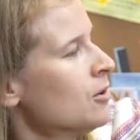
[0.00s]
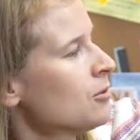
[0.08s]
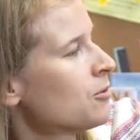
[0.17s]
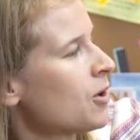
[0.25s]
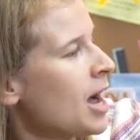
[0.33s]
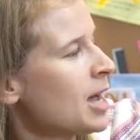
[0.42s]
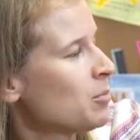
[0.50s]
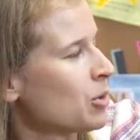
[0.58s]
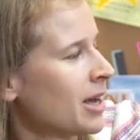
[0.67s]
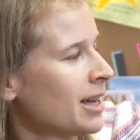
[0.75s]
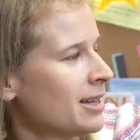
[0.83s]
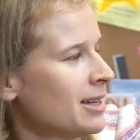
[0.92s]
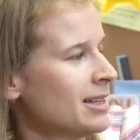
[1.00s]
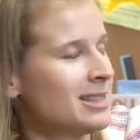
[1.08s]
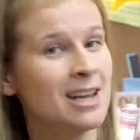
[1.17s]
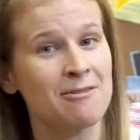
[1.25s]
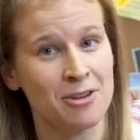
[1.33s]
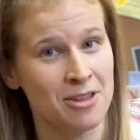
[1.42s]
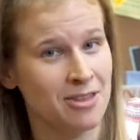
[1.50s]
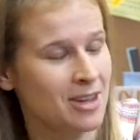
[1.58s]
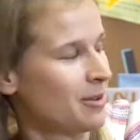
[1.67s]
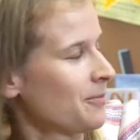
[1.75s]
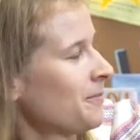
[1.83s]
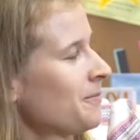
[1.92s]
Fry bread is
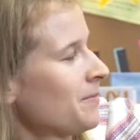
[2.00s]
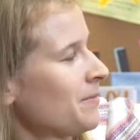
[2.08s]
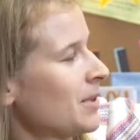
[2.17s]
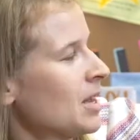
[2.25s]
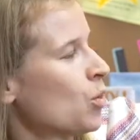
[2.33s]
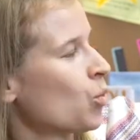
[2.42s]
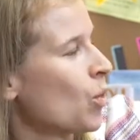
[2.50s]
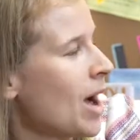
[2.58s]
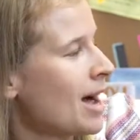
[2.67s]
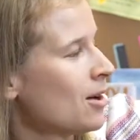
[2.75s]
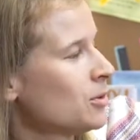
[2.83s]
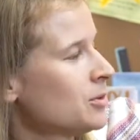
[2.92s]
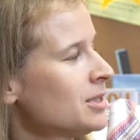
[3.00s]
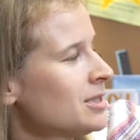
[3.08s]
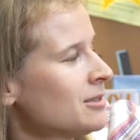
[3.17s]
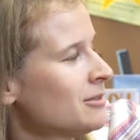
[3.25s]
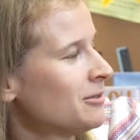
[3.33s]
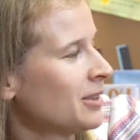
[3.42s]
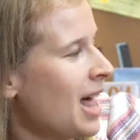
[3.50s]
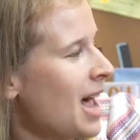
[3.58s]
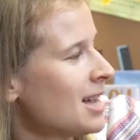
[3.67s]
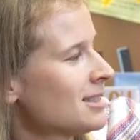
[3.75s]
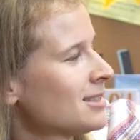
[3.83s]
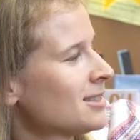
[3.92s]
everything. Round,
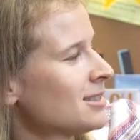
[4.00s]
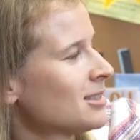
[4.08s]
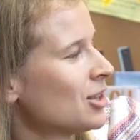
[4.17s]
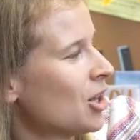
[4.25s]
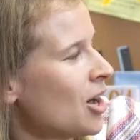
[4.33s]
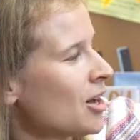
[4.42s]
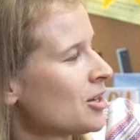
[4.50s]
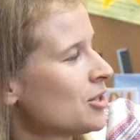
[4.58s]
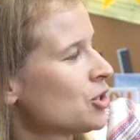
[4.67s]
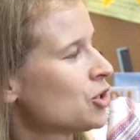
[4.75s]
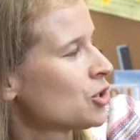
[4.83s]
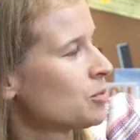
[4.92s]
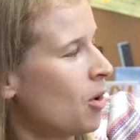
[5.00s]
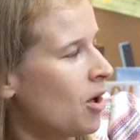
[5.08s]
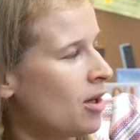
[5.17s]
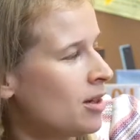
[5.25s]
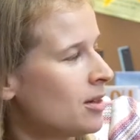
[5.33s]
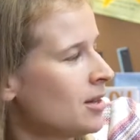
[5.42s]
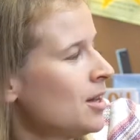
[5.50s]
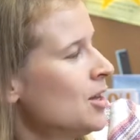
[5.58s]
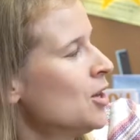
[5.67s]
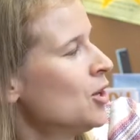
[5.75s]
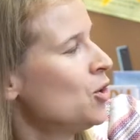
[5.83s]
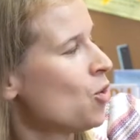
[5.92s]
flat, large, small,
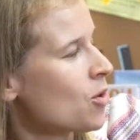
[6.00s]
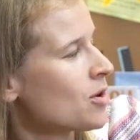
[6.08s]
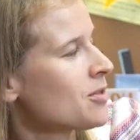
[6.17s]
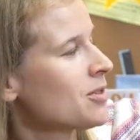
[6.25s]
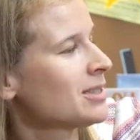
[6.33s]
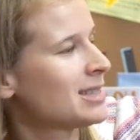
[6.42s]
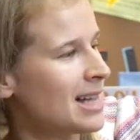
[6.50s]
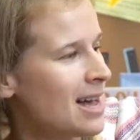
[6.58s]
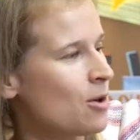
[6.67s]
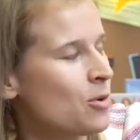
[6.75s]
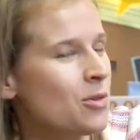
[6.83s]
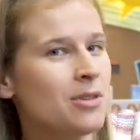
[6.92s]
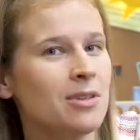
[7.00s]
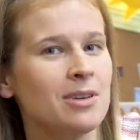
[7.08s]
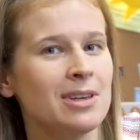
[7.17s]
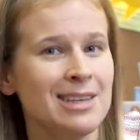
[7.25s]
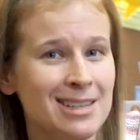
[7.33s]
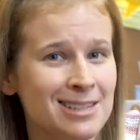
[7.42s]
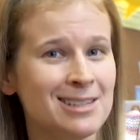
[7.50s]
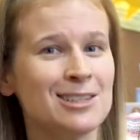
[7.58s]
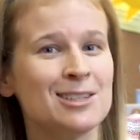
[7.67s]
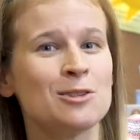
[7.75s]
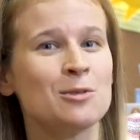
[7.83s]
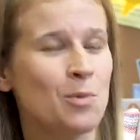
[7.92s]
north, south,
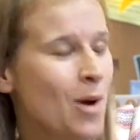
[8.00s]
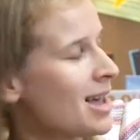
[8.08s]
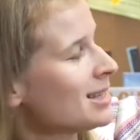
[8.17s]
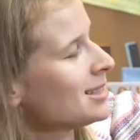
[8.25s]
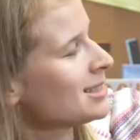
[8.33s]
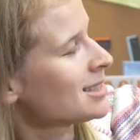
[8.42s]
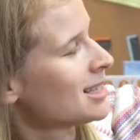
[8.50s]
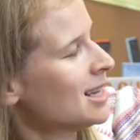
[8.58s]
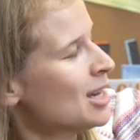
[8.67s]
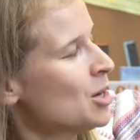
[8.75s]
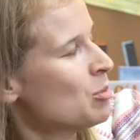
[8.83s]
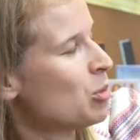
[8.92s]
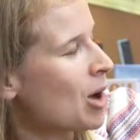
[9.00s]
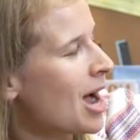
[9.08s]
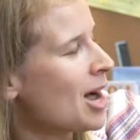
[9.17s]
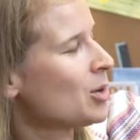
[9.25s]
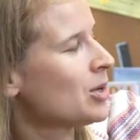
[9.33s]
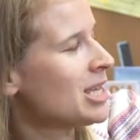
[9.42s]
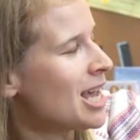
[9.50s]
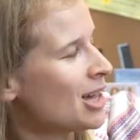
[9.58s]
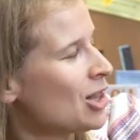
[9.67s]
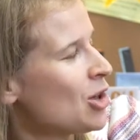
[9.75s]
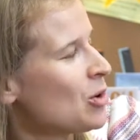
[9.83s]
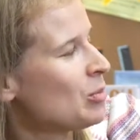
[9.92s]
east, west, brown,
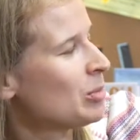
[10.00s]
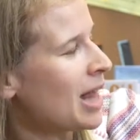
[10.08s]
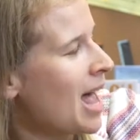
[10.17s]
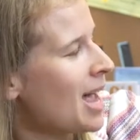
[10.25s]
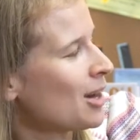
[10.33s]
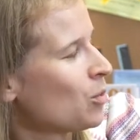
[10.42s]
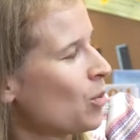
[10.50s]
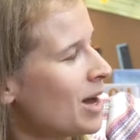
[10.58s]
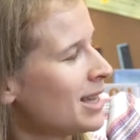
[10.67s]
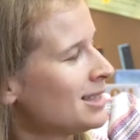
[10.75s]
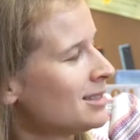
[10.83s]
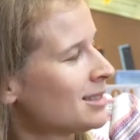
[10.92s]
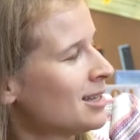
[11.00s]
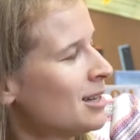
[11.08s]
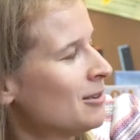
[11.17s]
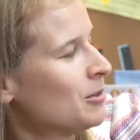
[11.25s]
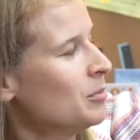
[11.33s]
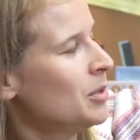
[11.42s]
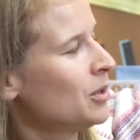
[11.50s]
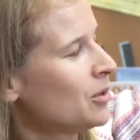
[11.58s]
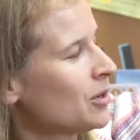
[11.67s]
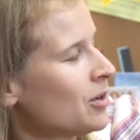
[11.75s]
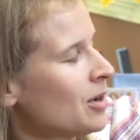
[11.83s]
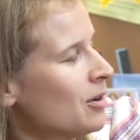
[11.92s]
yellow, black, white,
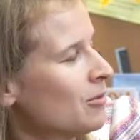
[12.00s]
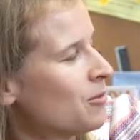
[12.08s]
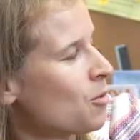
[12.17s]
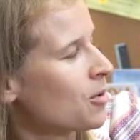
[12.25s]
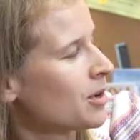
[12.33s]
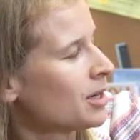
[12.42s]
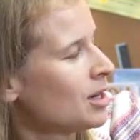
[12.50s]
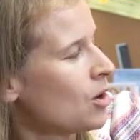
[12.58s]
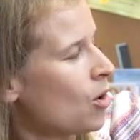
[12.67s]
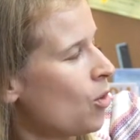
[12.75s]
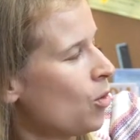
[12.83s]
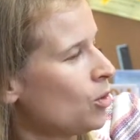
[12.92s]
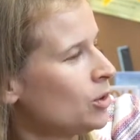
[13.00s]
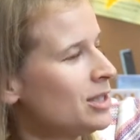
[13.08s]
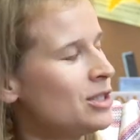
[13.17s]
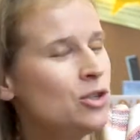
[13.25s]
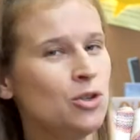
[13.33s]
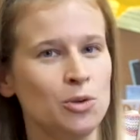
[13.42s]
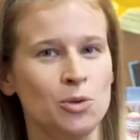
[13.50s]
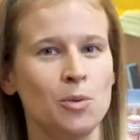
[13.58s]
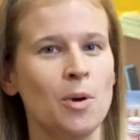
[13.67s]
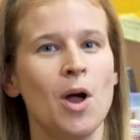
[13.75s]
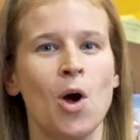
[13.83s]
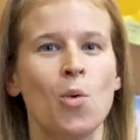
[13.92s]
familiar and foreign, old and new,
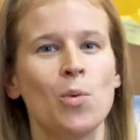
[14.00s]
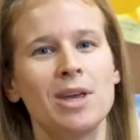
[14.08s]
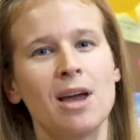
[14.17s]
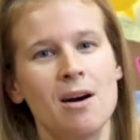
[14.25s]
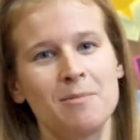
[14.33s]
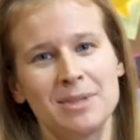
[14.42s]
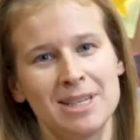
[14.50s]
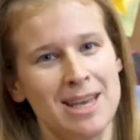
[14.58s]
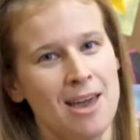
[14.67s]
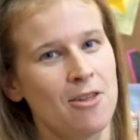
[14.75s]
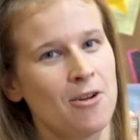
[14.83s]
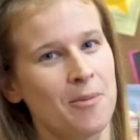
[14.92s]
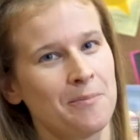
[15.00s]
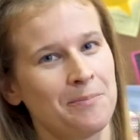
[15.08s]
we come together.